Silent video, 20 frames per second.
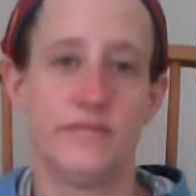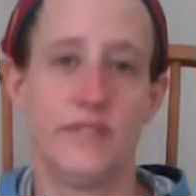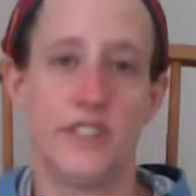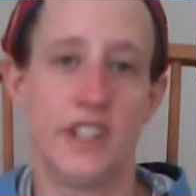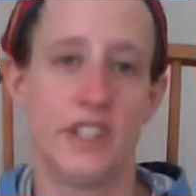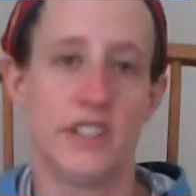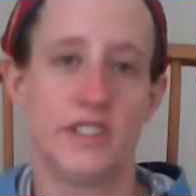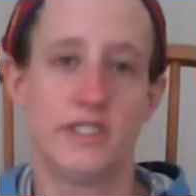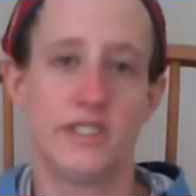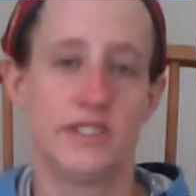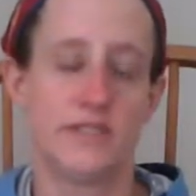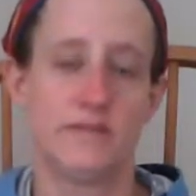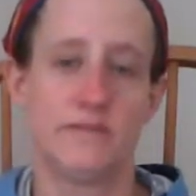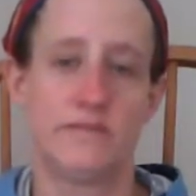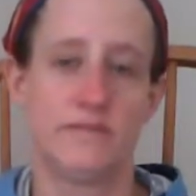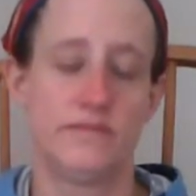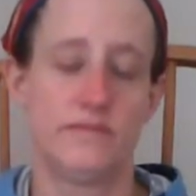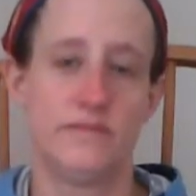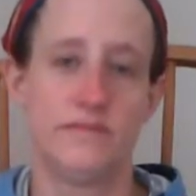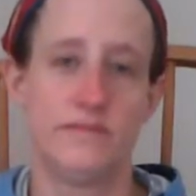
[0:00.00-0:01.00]
is
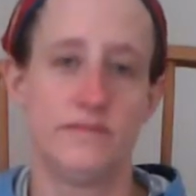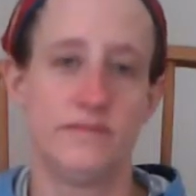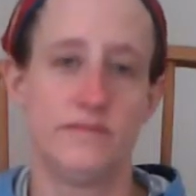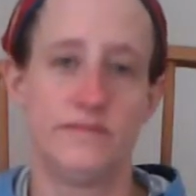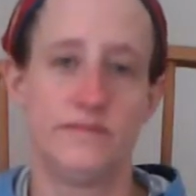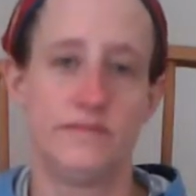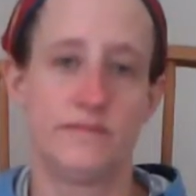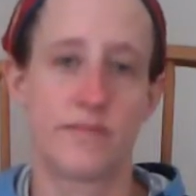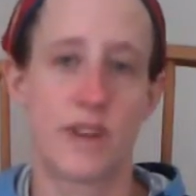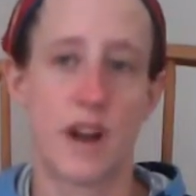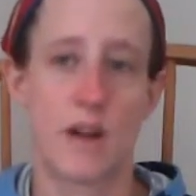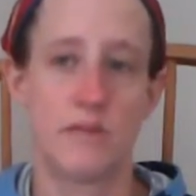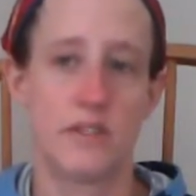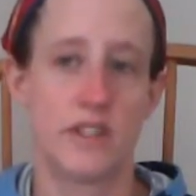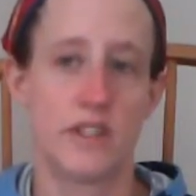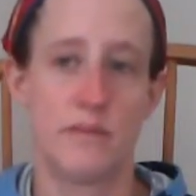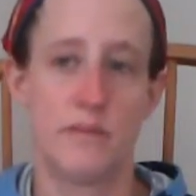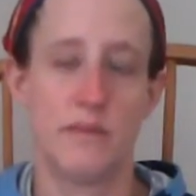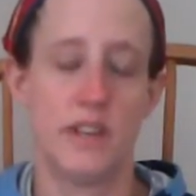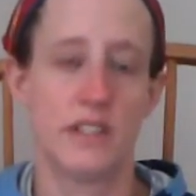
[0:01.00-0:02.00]

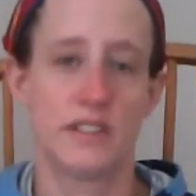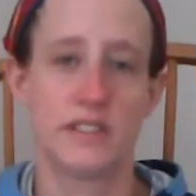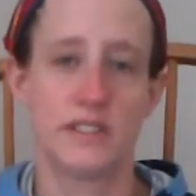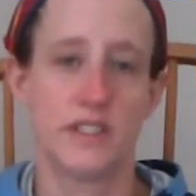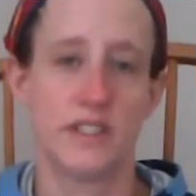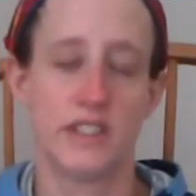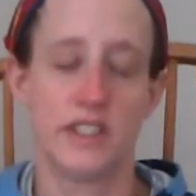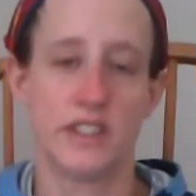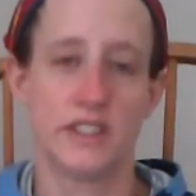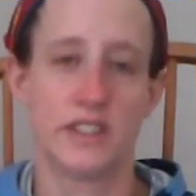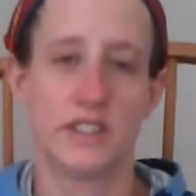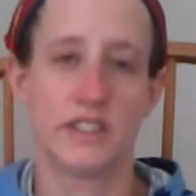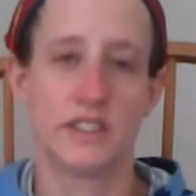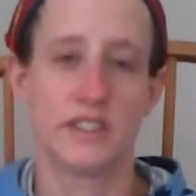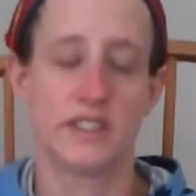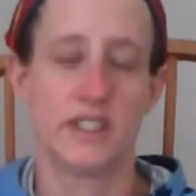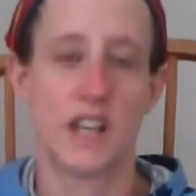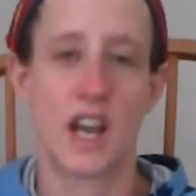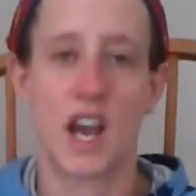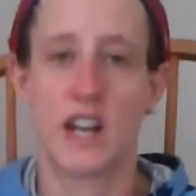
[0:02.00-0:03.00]
probably the best thing,
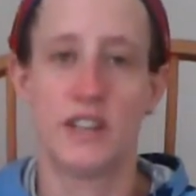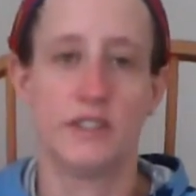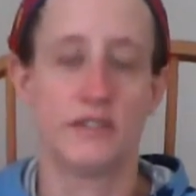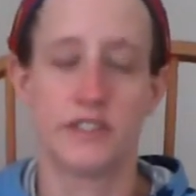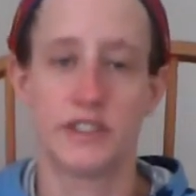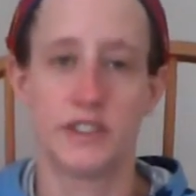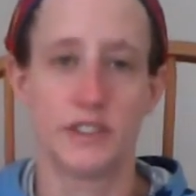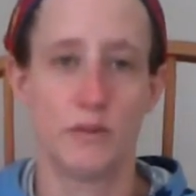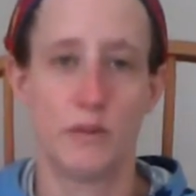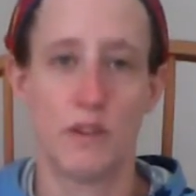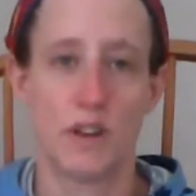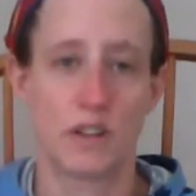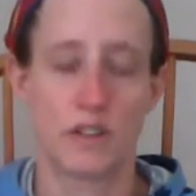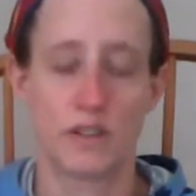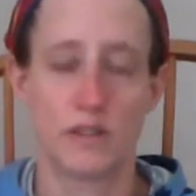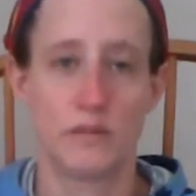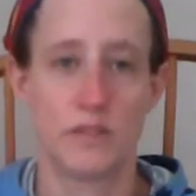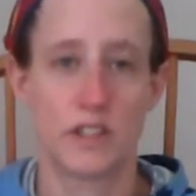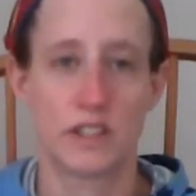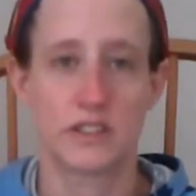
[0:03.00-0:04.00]
because I don't really want to
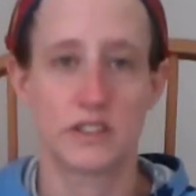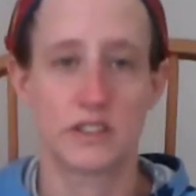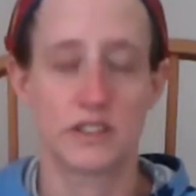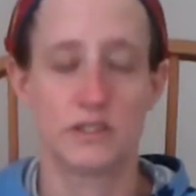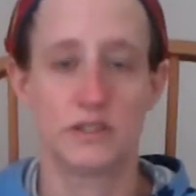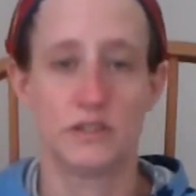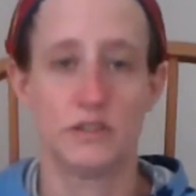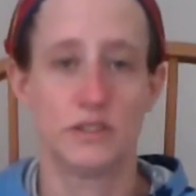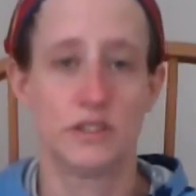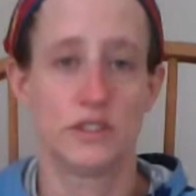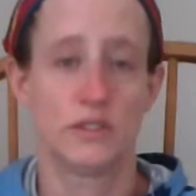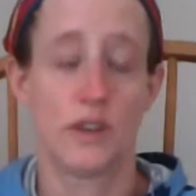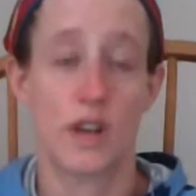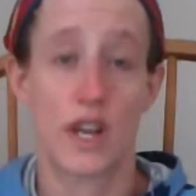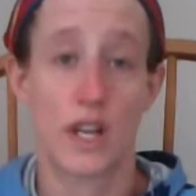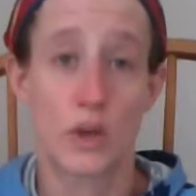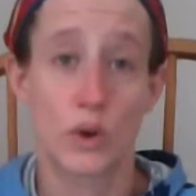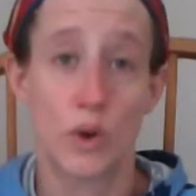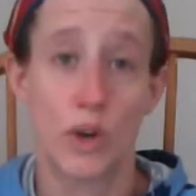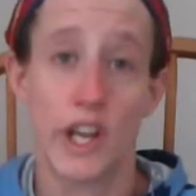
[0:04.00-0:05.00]
go back to school. So
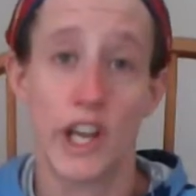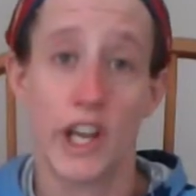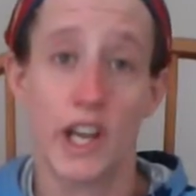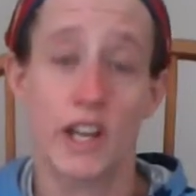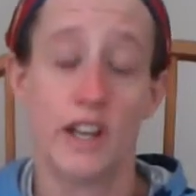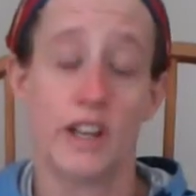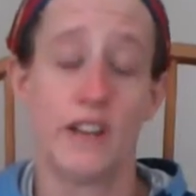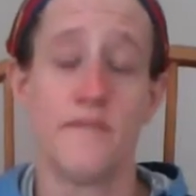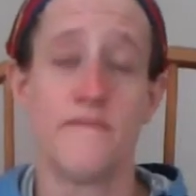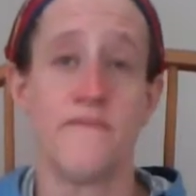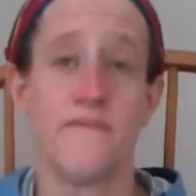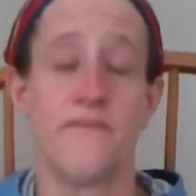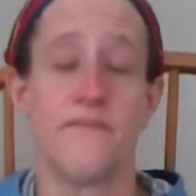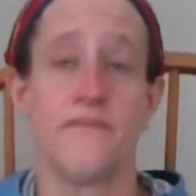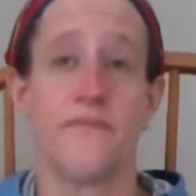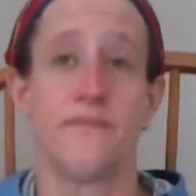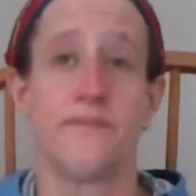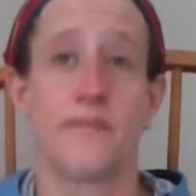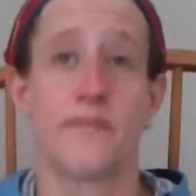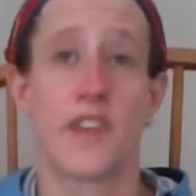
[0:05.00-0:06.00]
I quit,
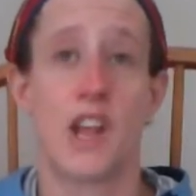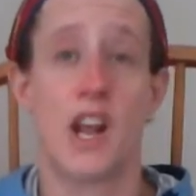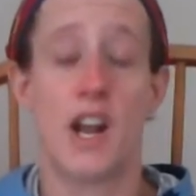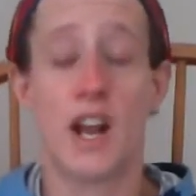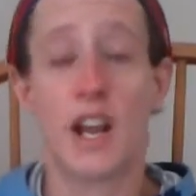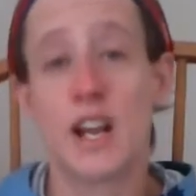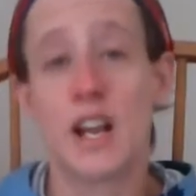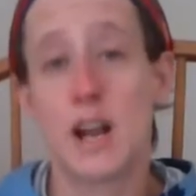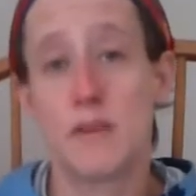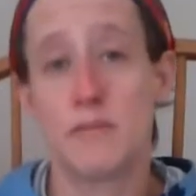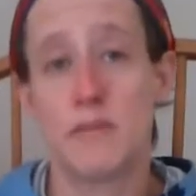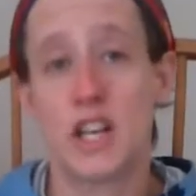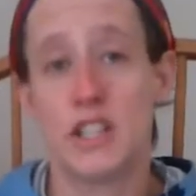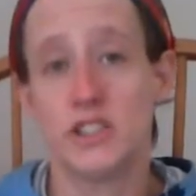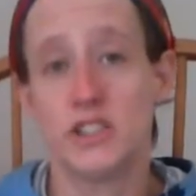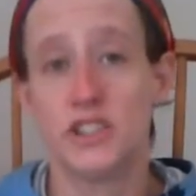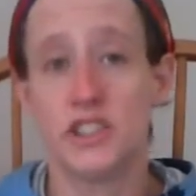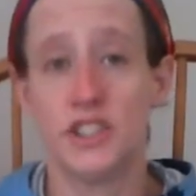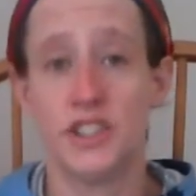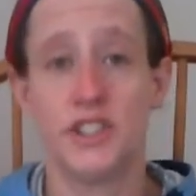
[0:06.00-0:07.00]
and I got
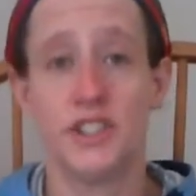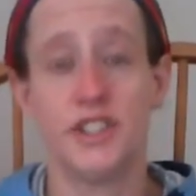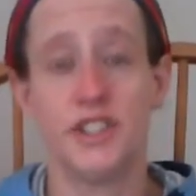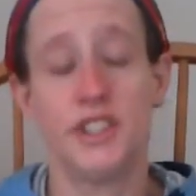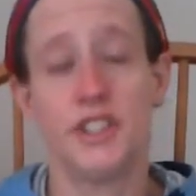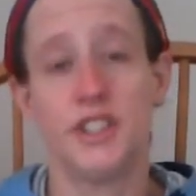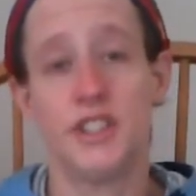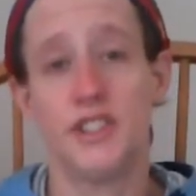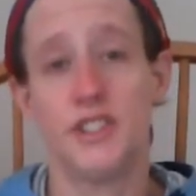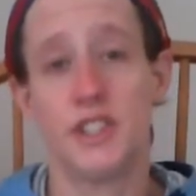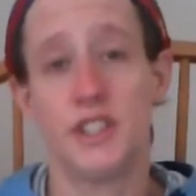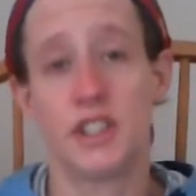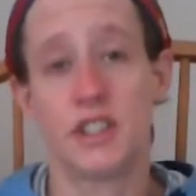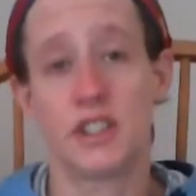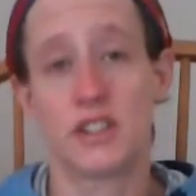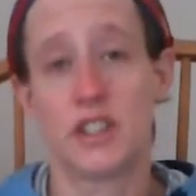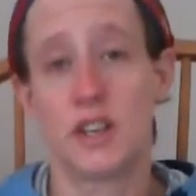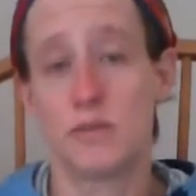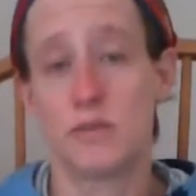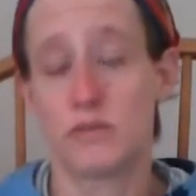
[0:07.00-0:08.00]
my GED
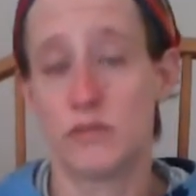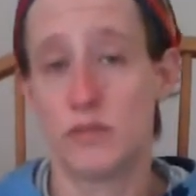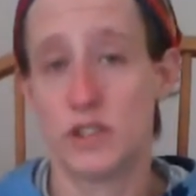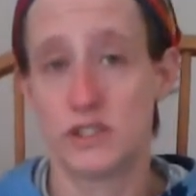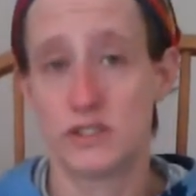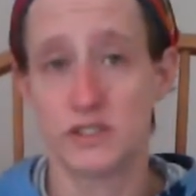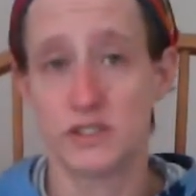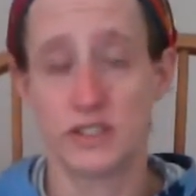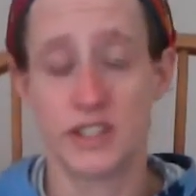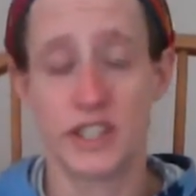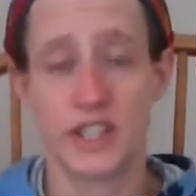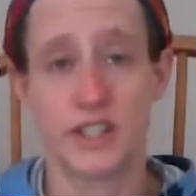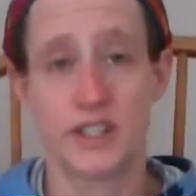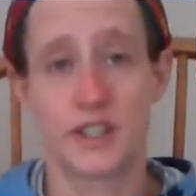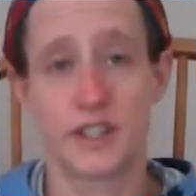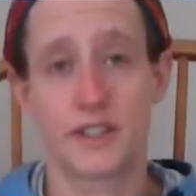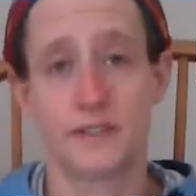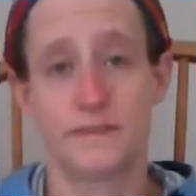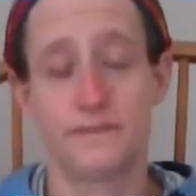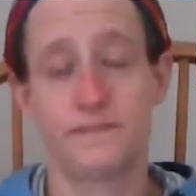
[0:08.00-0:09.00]
a couple months
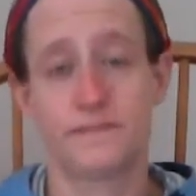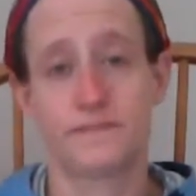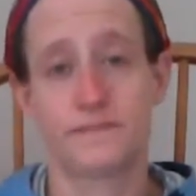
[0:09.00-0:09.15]
later.